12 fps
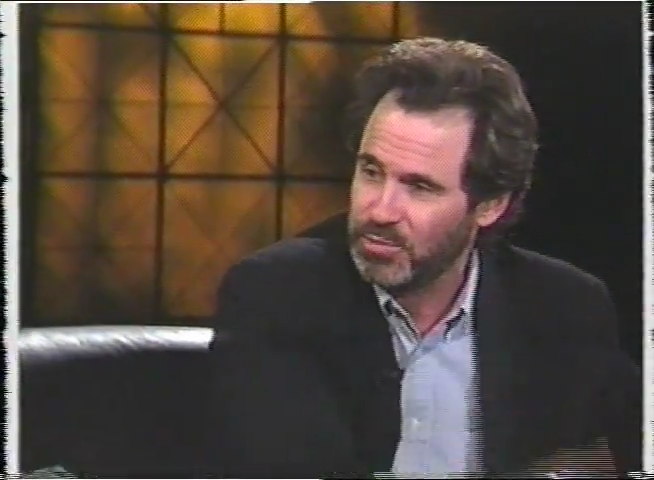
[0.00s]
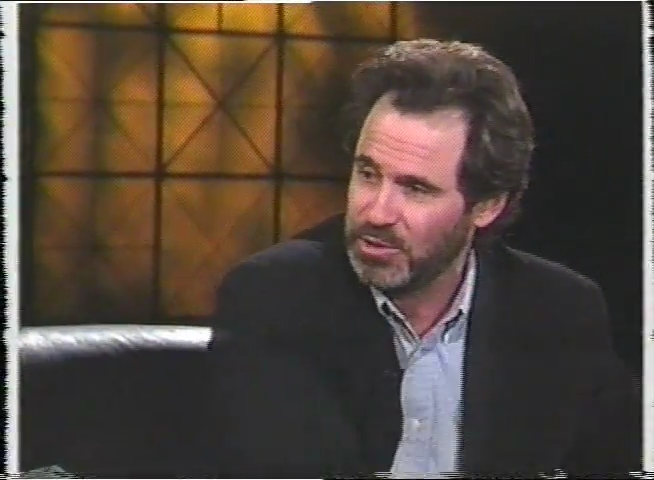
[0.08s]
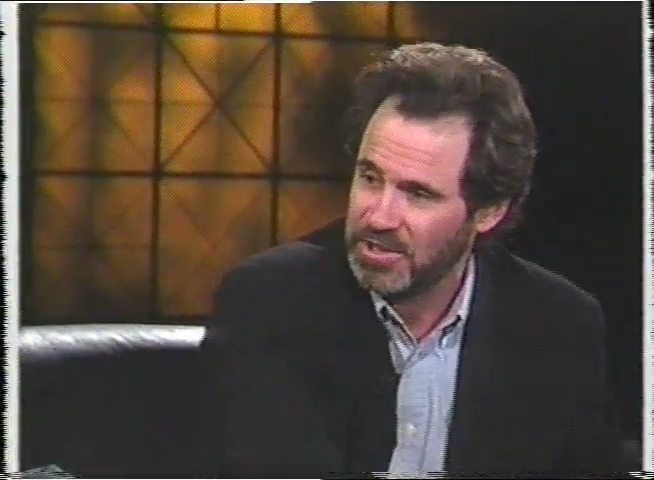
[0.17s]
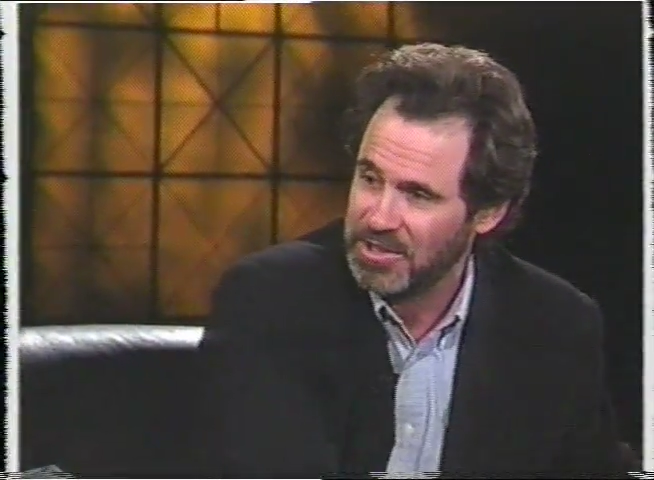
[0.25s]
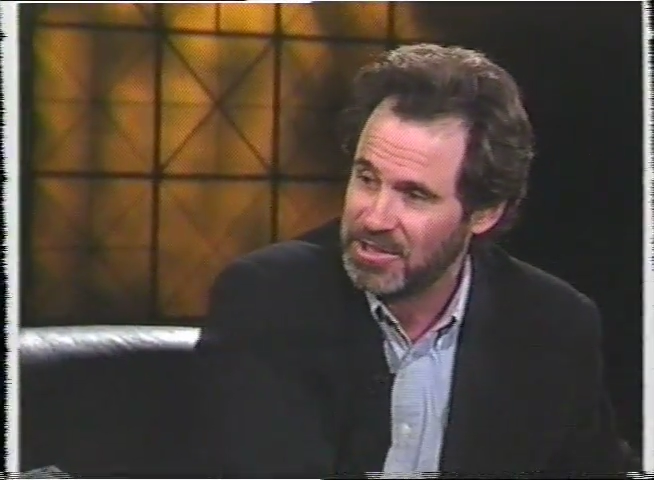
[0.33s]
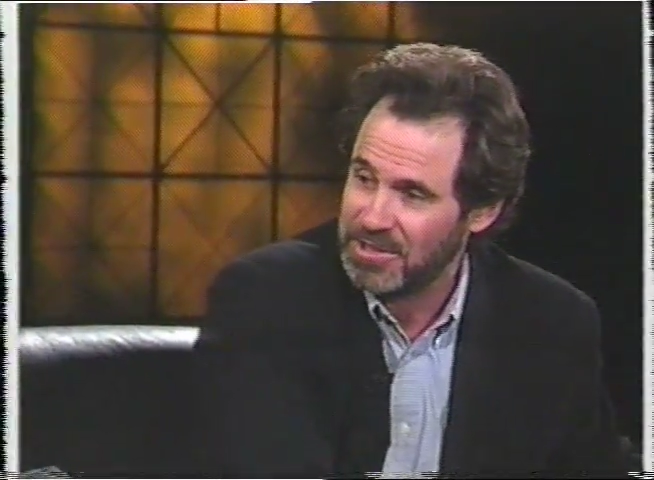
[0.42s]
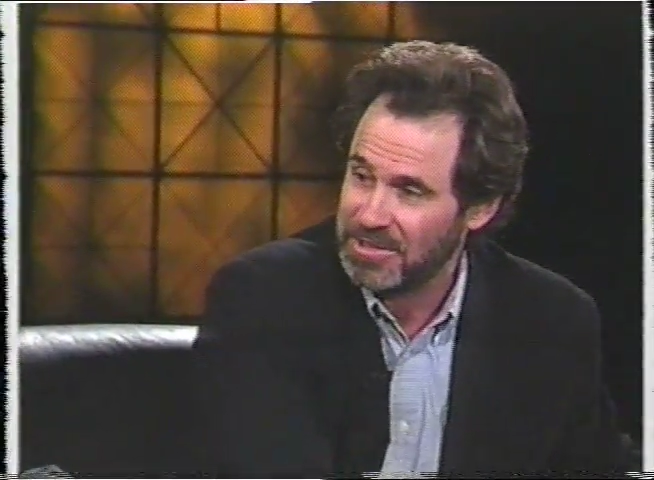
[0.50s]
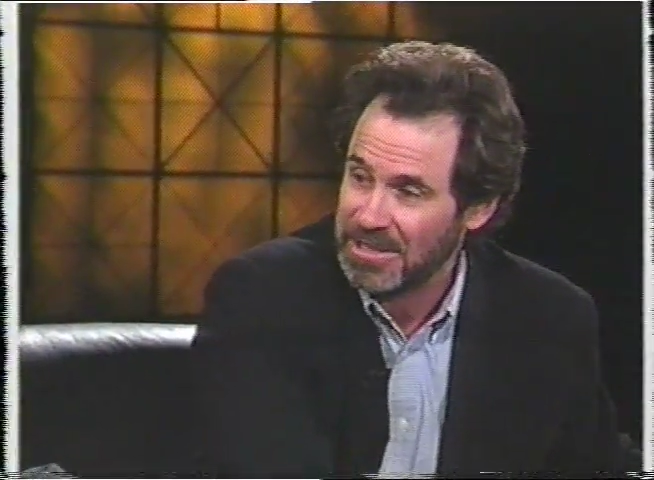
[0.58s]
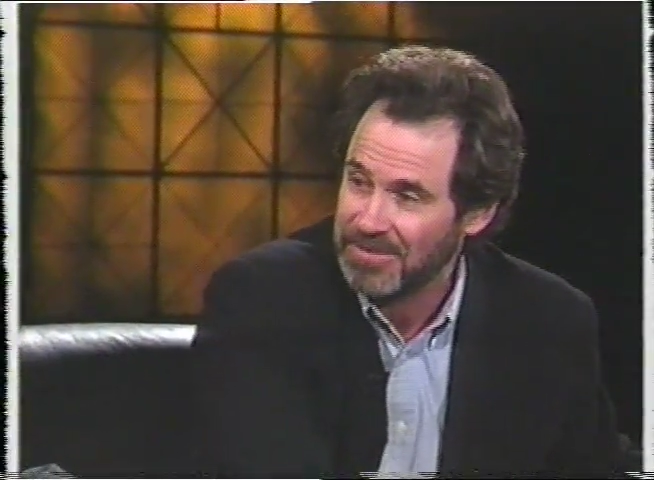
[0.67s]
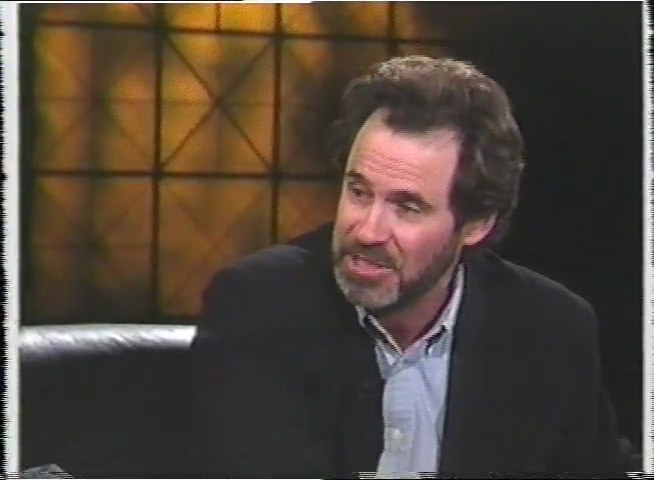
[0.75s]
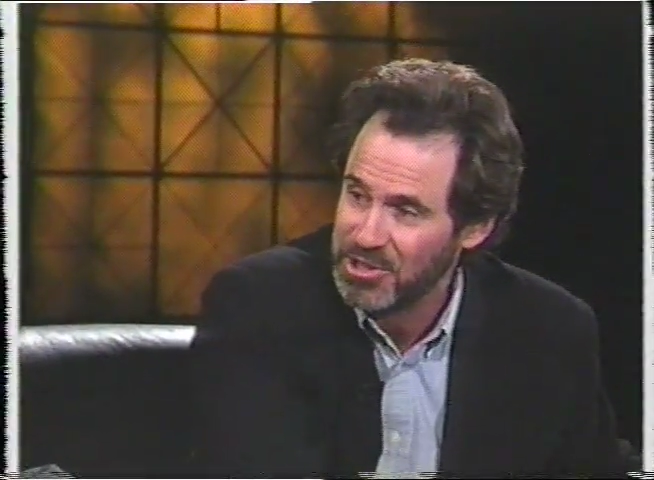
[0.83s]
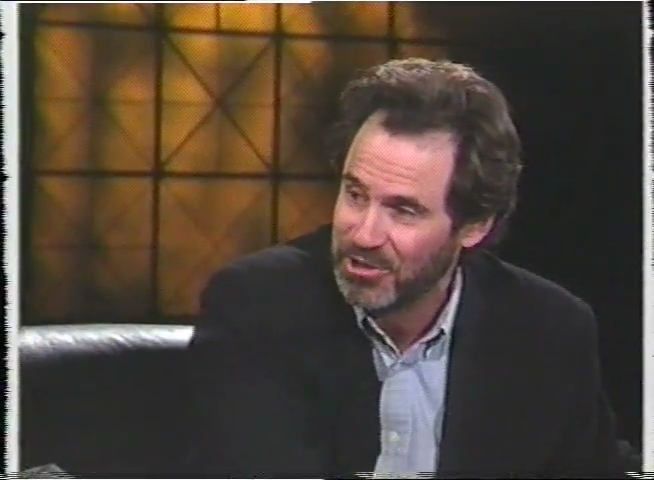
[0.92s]
with this
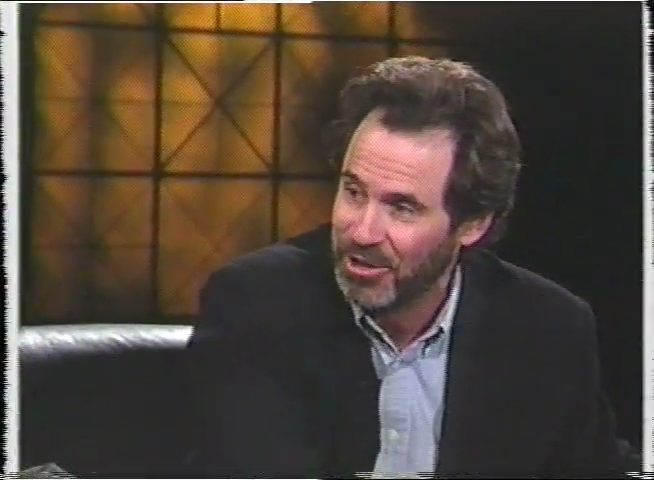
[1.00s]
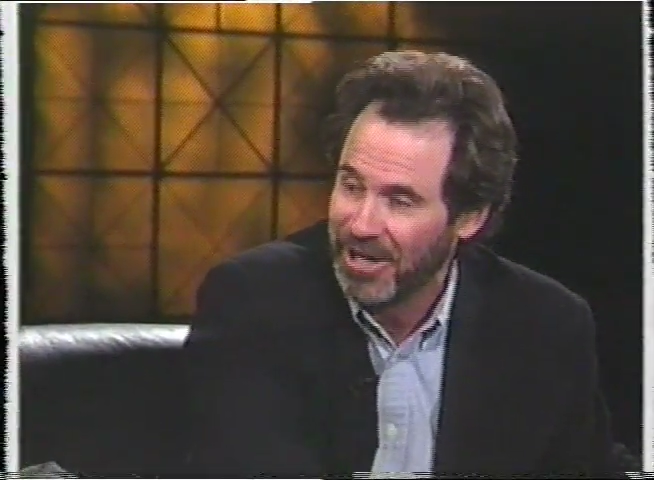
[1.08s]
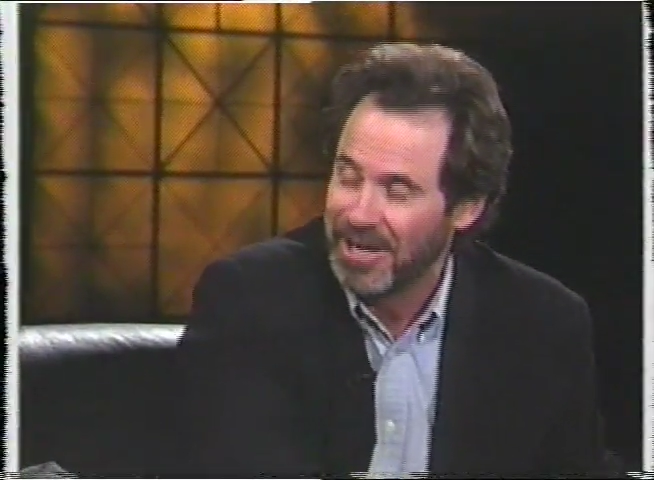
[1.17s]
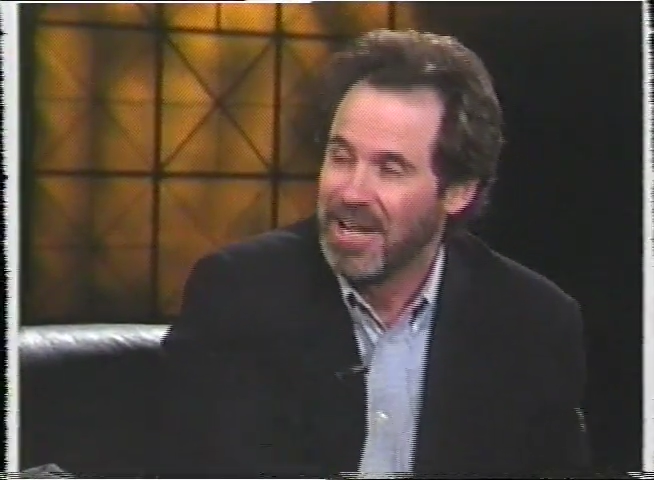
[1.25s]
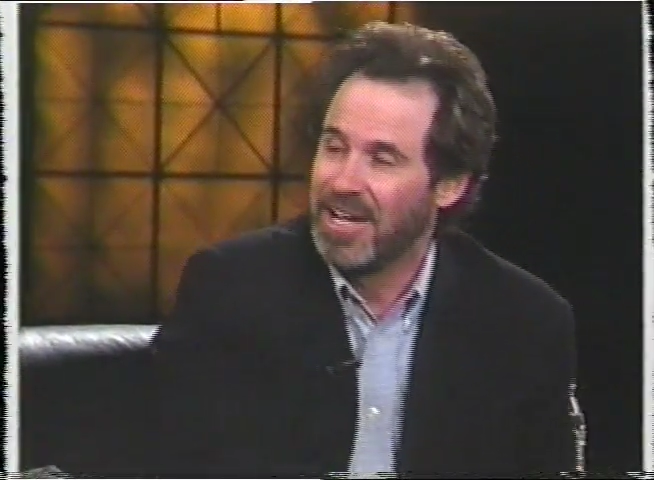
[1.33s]
TV star.